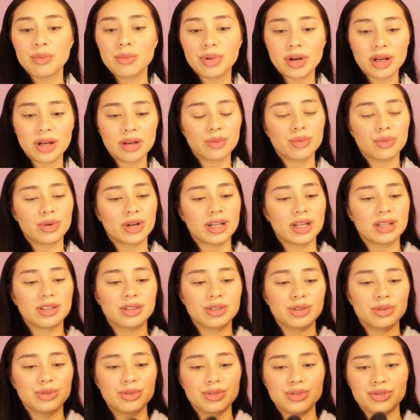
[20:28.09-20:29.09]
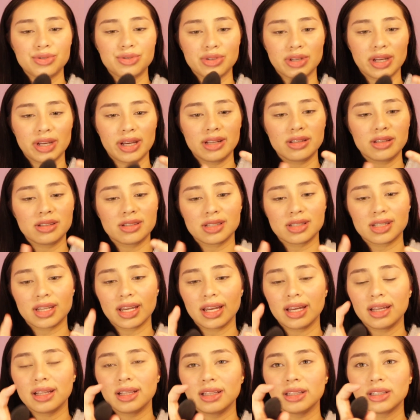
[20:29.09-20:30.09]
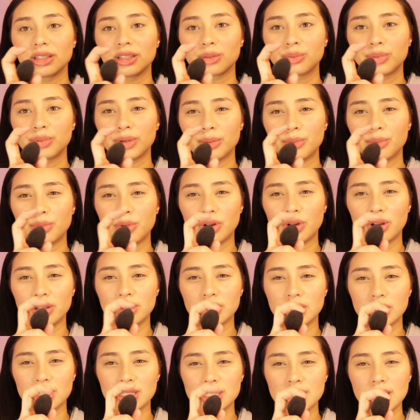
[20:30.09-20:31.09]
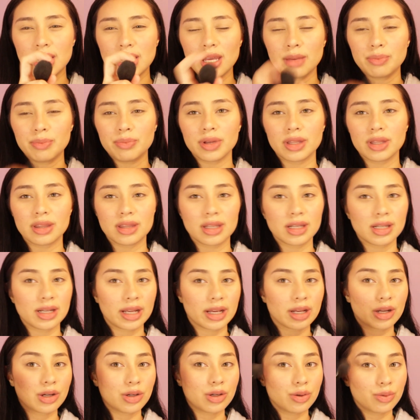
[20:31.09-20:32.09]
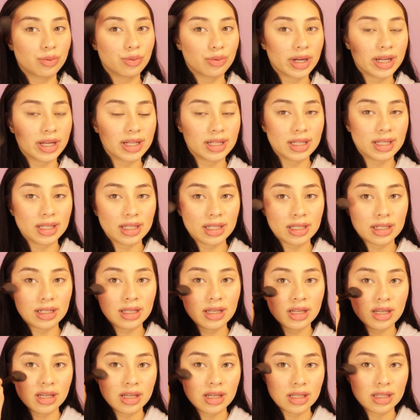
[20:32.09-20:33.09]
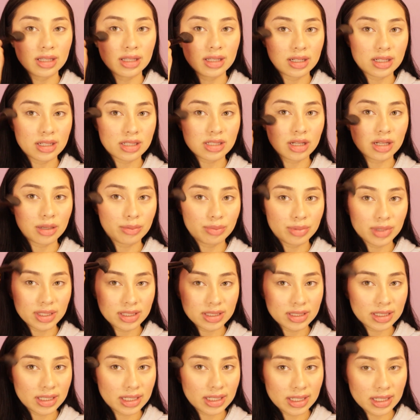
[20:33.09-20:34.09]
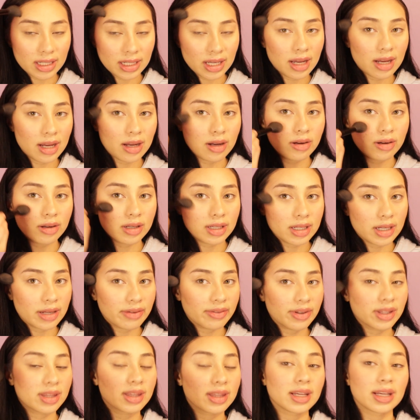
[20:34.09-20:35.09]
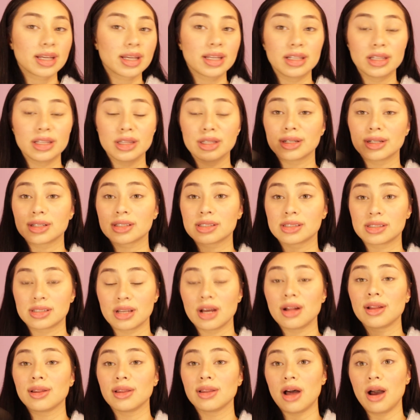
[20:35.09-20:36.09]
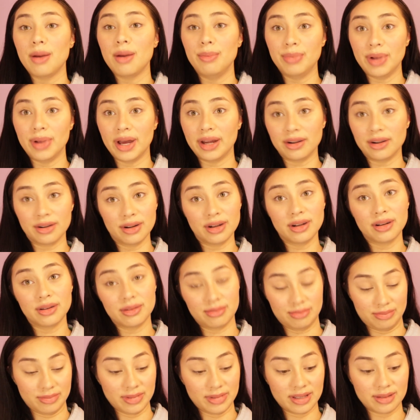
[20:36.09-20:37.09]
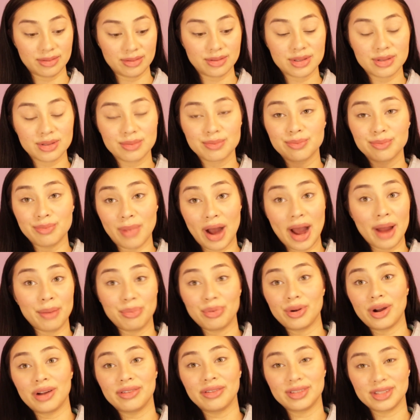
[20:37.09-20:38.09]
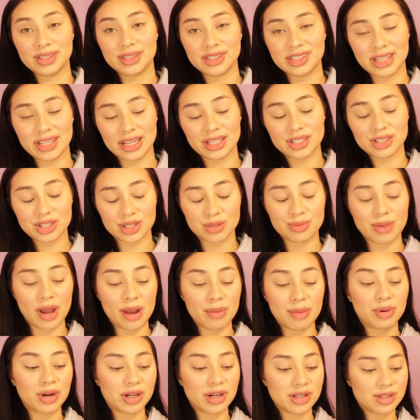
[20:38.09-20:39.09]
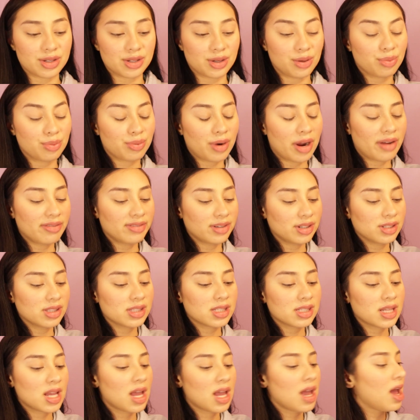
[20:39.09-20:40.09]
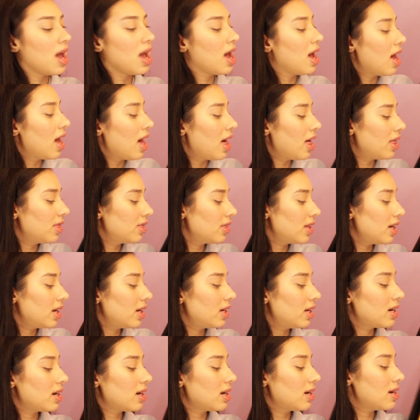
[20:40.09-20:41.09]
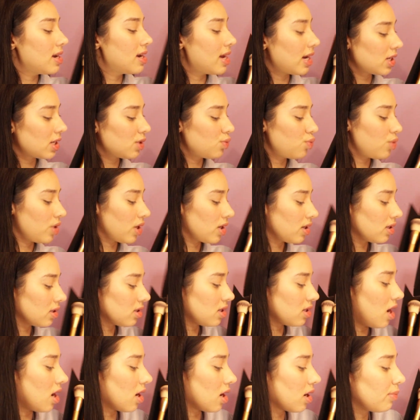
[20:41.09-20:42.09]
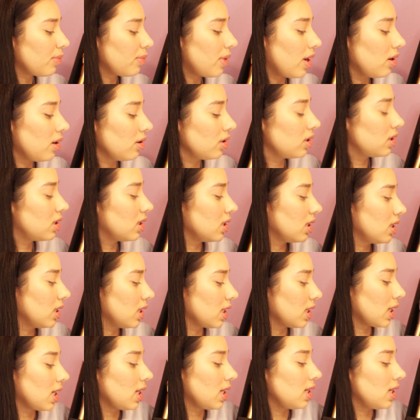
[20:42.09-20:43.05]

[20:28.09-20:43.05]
but what I do usually, I just get a little bit more on the tip and then I go right in and then I start blending it out and everything, and it looks a lot better. My preference, that's just my personal preference. And then next we're gonna talk about the